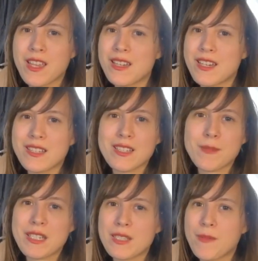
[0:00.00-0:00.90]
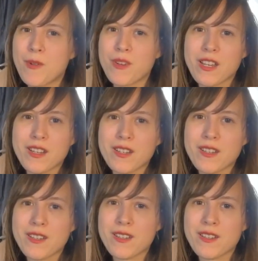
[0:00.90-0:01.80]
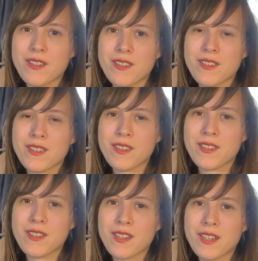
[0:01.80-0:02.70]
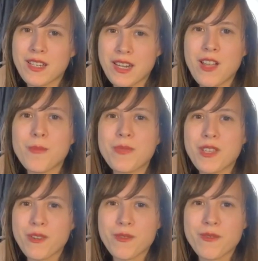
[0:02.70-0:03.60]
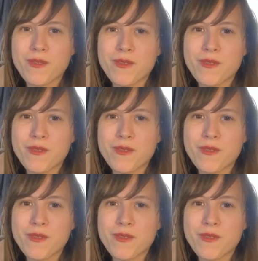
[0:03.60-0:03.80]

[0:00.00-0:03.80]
that needs to be spoken can help you